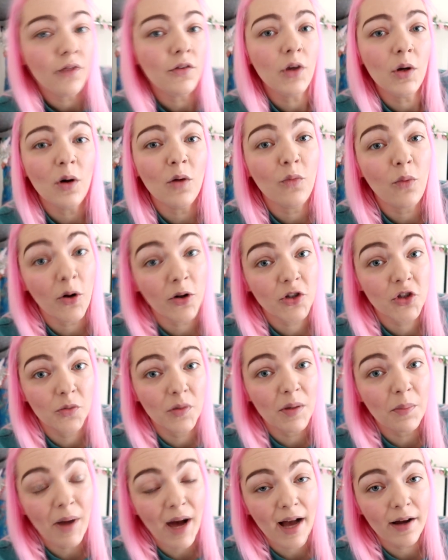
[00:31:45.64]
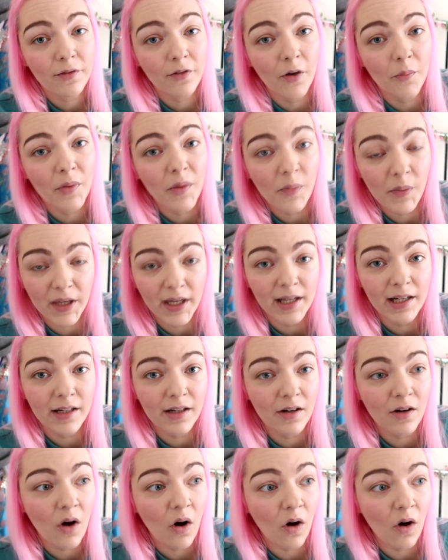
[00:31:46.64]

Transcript: If you have watched me back from the beginning